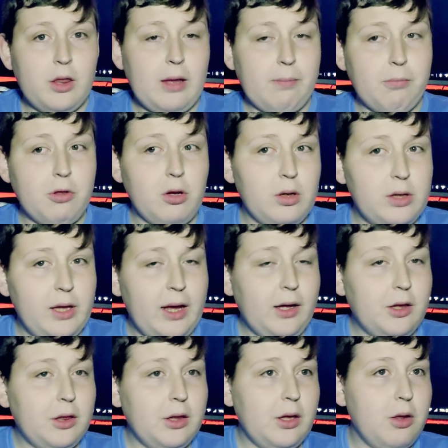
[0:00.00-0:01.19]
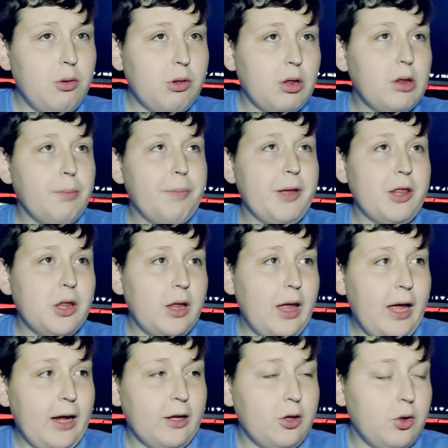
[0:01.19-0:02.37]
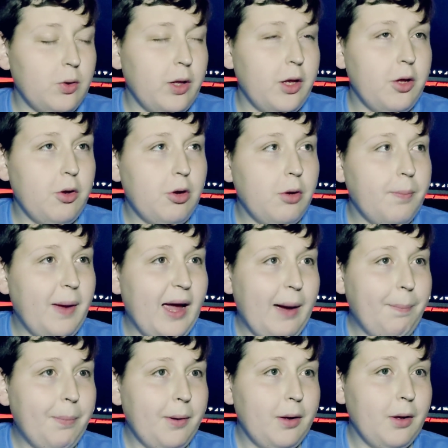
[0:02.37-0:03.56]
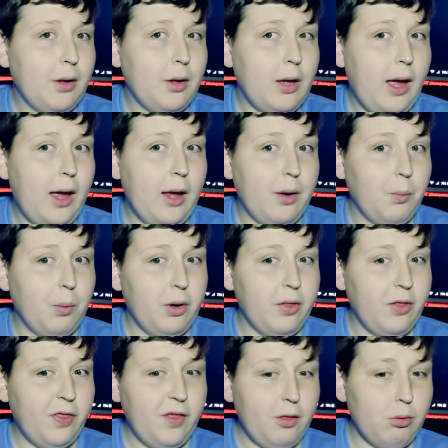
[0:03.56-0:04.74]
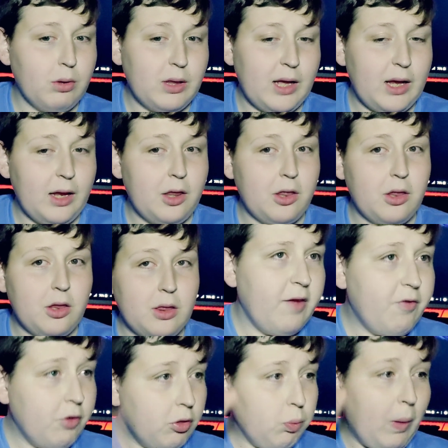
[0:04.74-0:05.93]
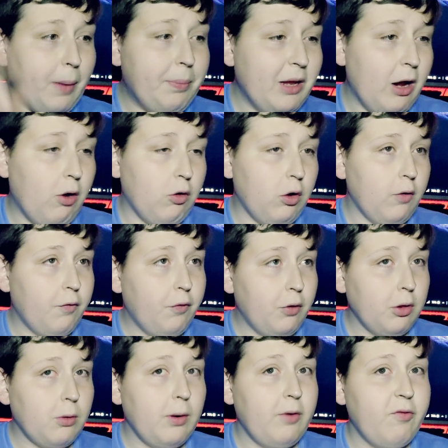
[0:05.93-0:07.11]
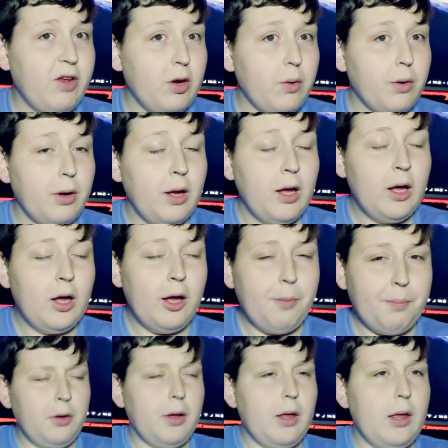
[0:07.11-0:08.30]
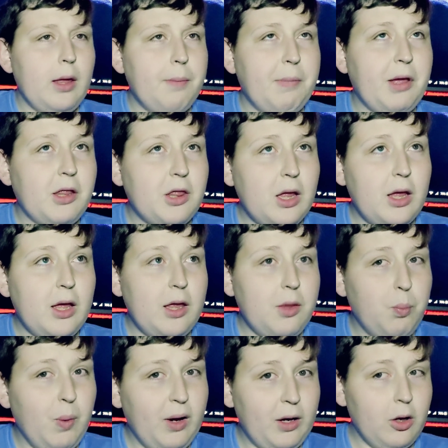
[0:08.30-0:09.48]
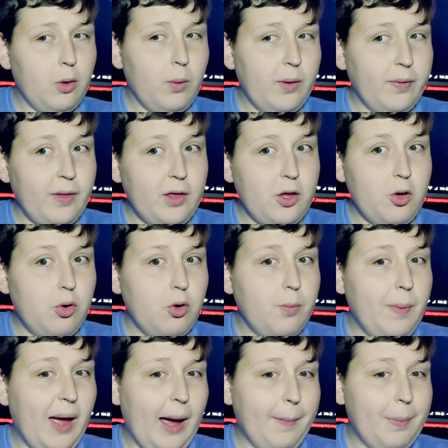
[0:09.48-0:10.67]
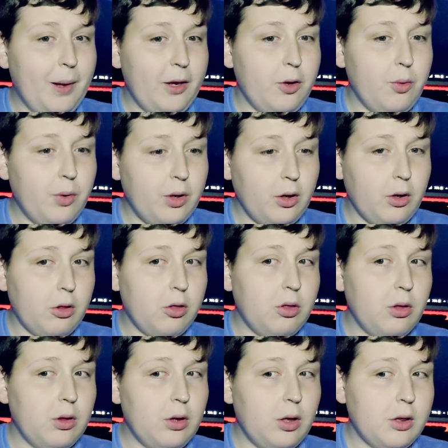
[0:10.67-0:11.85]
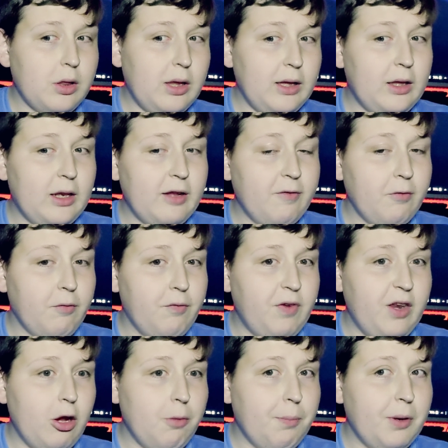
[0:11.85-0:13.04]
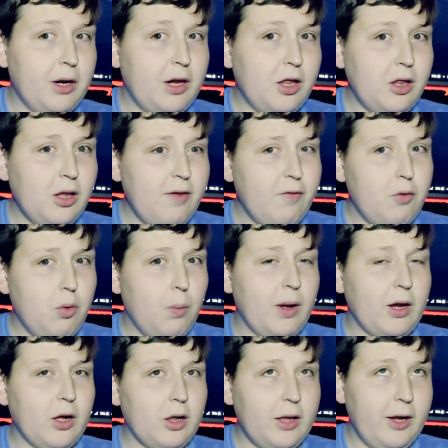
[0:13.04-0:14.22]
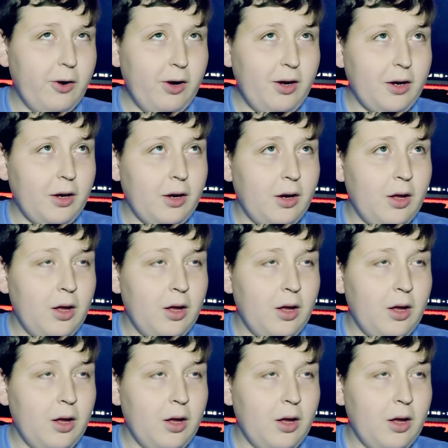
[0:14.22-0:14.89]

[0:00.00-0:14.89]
Samsung DeX, it uses the basic Android YouTube app. And one of the things with that is, if you swipe down on a full screen video, it makes a window in the YouTube app, and you can select a different video, but it doesn't give you a way to clear it.